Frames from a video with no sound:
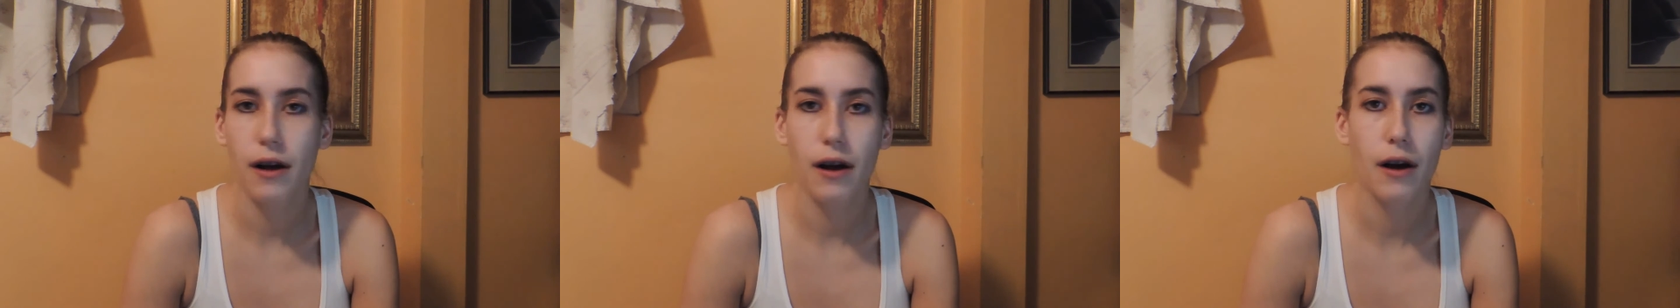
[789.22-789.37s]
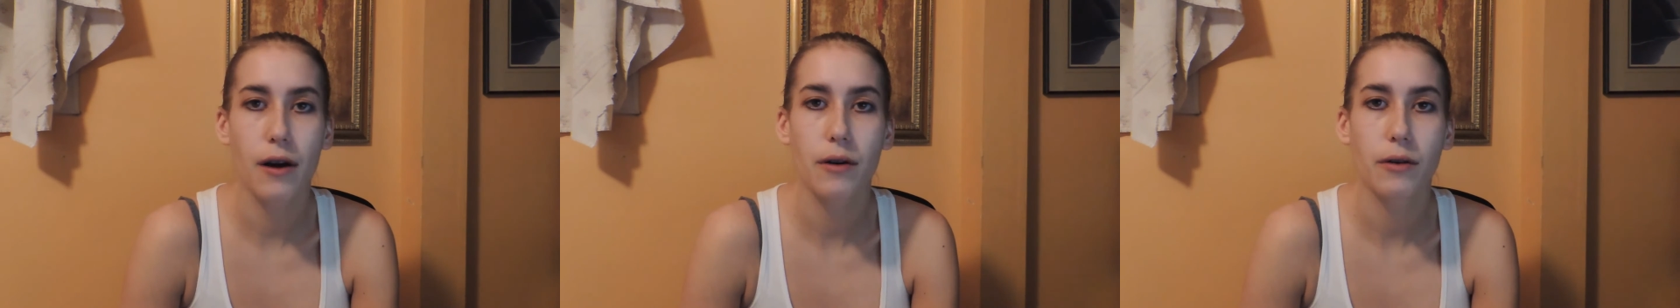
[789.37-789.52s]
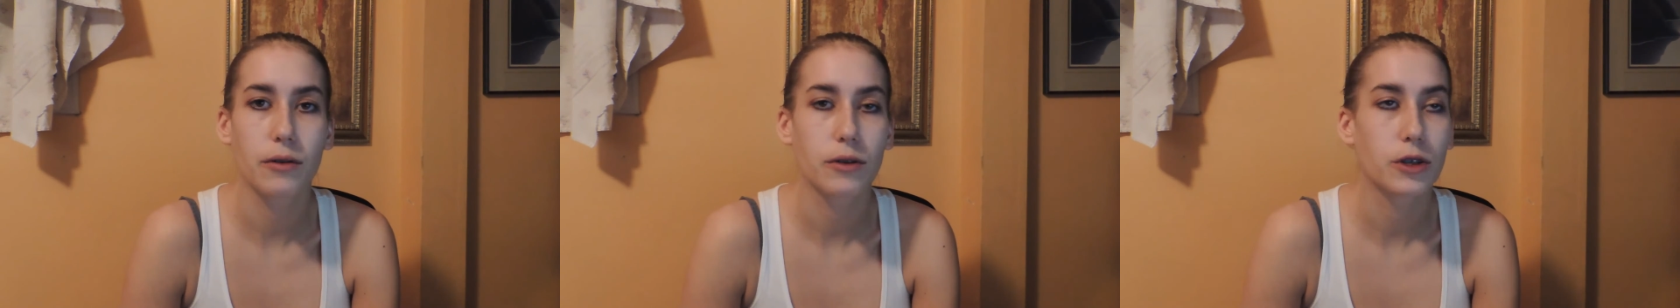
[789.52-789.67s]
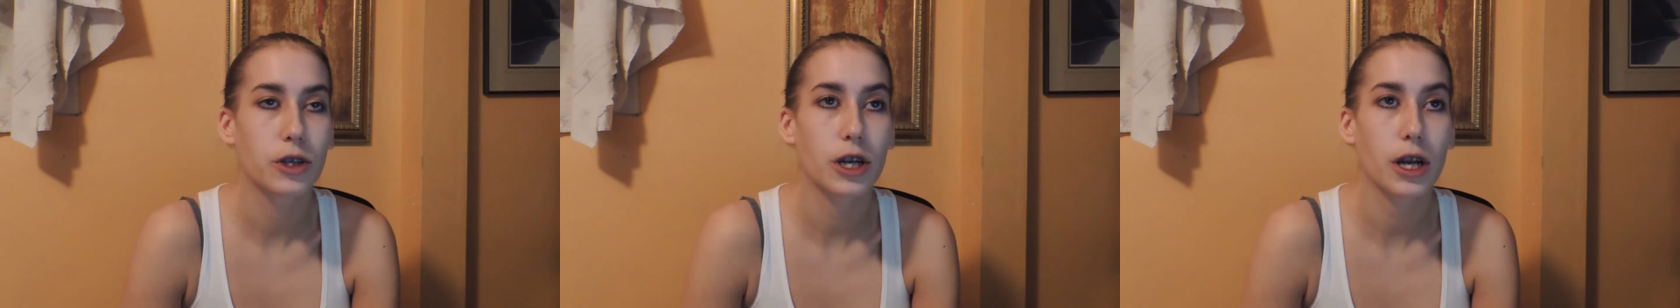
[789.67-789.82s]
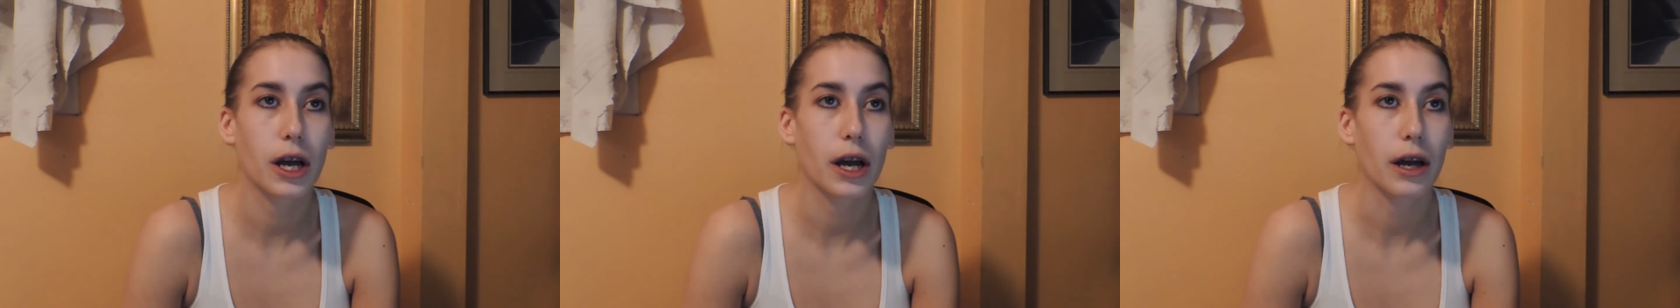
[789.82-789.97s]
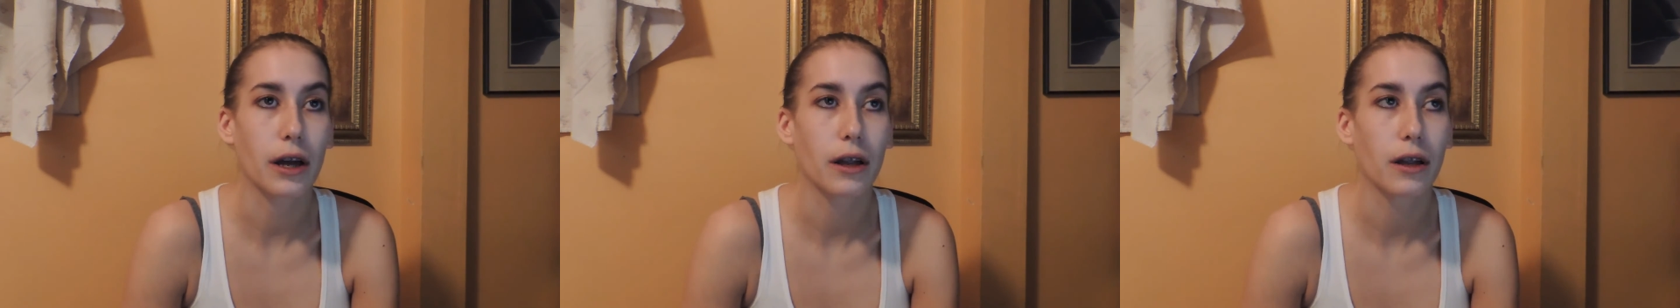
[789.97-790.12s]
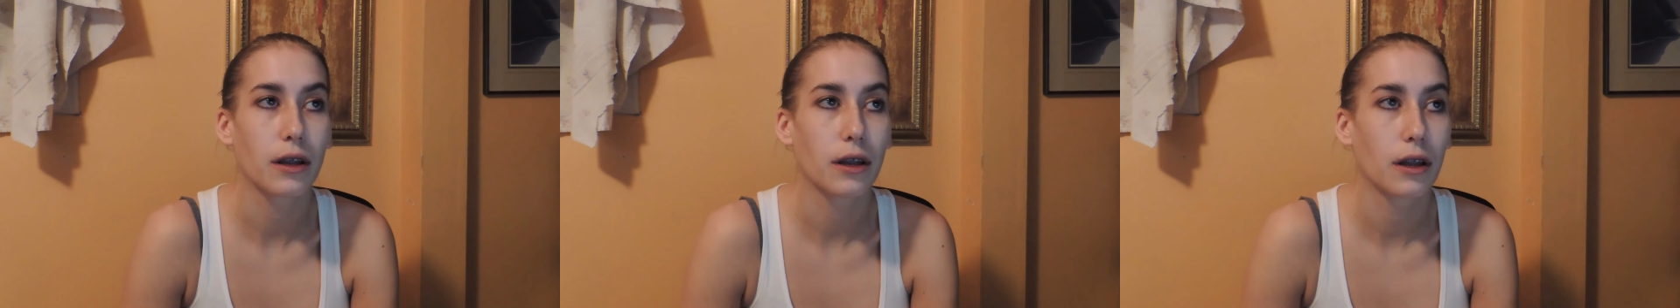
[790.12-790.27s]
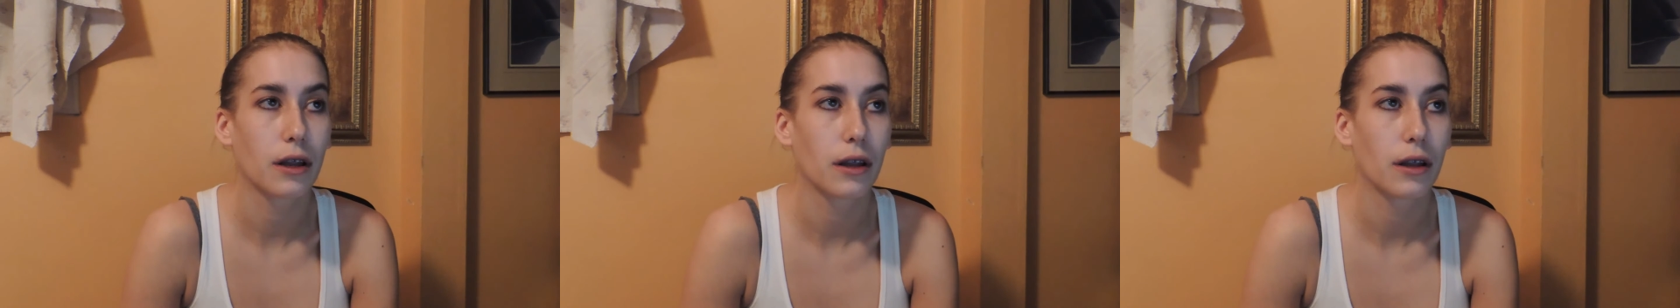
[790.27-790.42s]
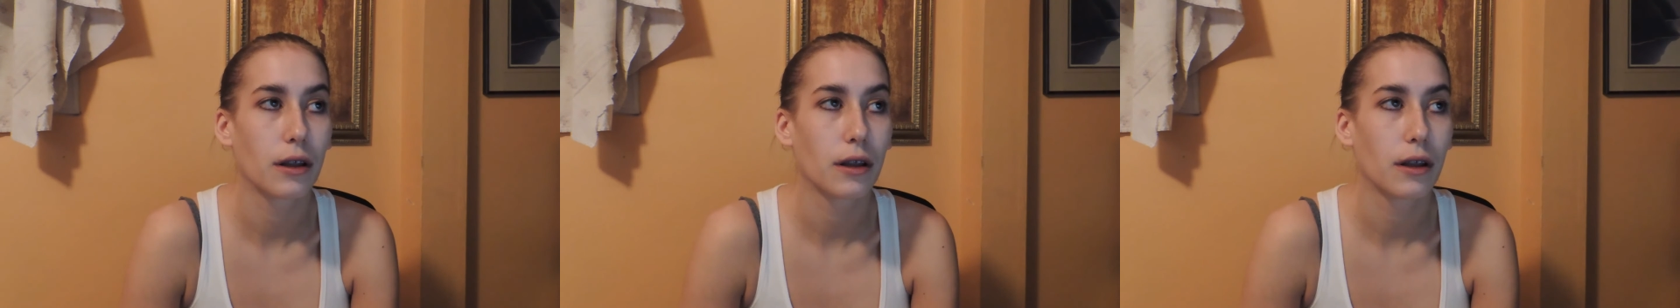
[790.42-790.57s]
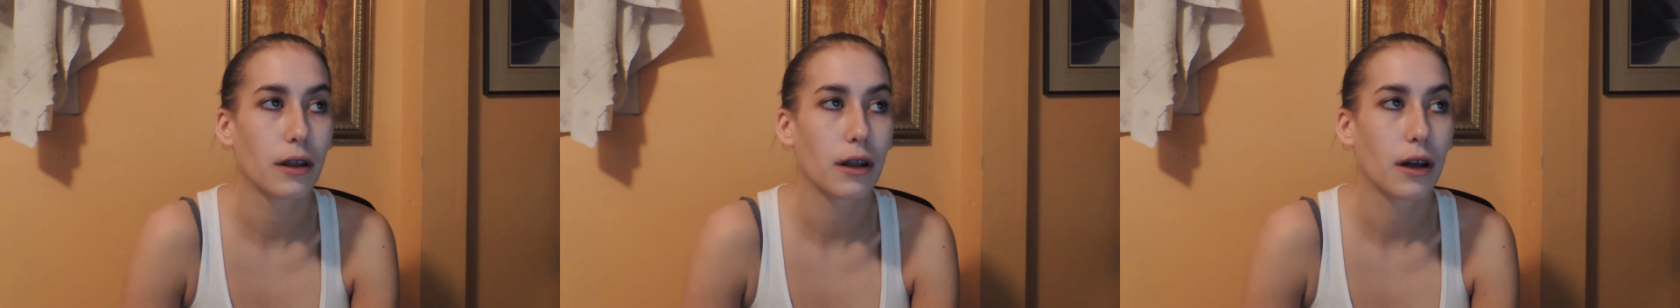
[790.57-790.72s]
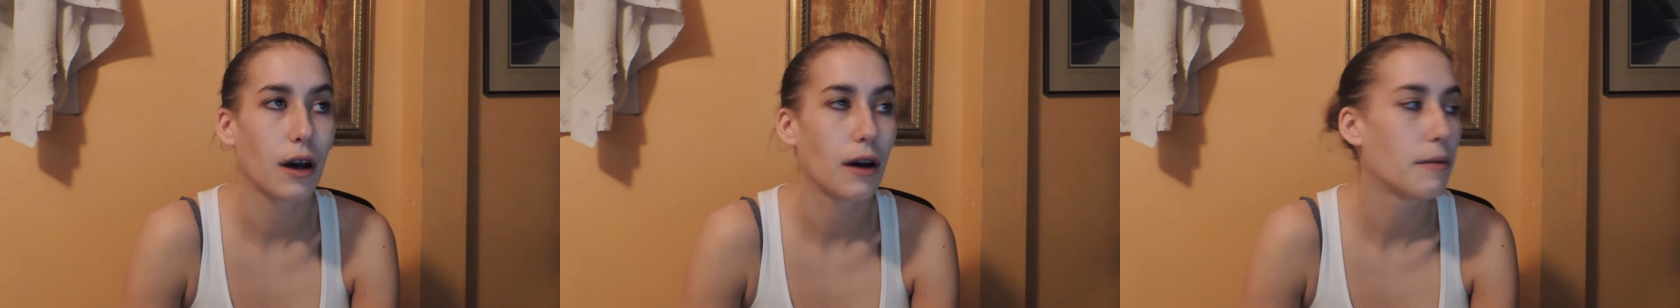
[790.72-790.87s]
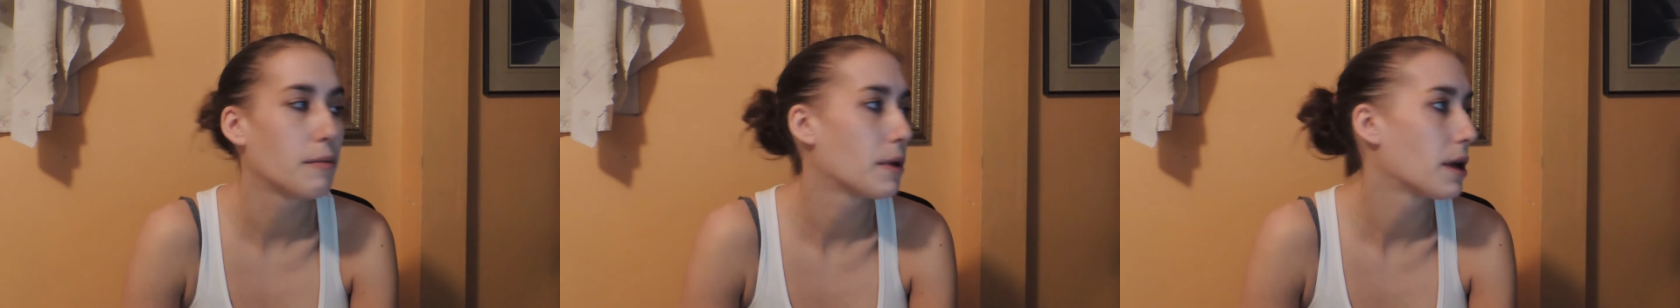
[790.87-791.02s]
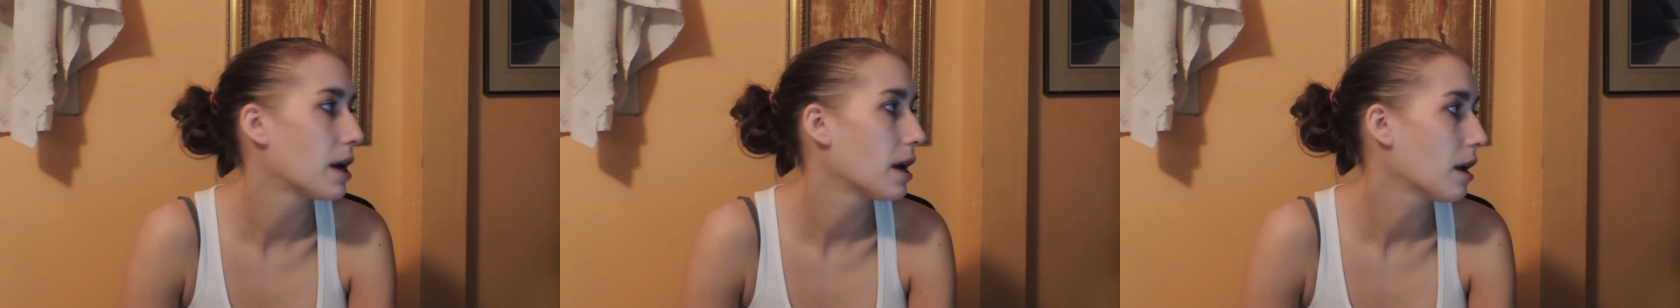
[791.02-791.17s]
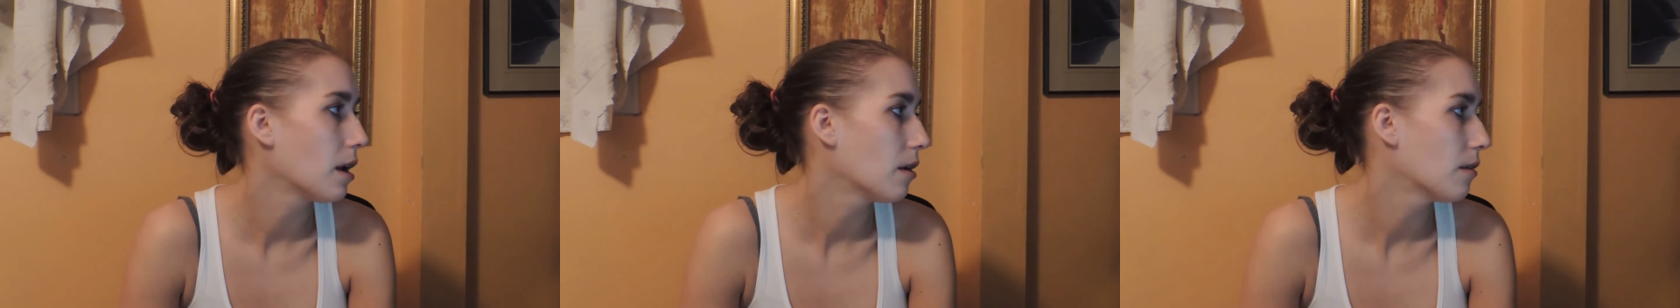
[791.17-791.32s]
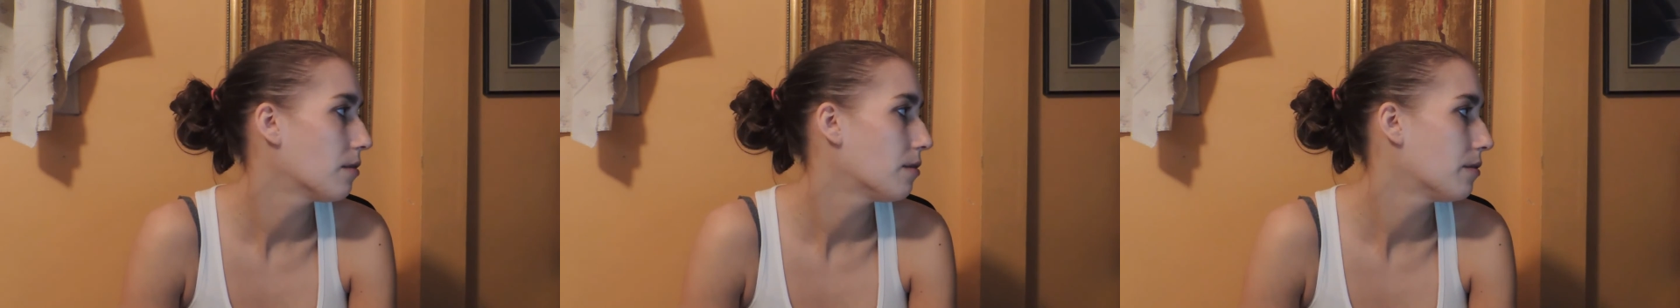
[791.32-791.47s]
oh shit, I'm like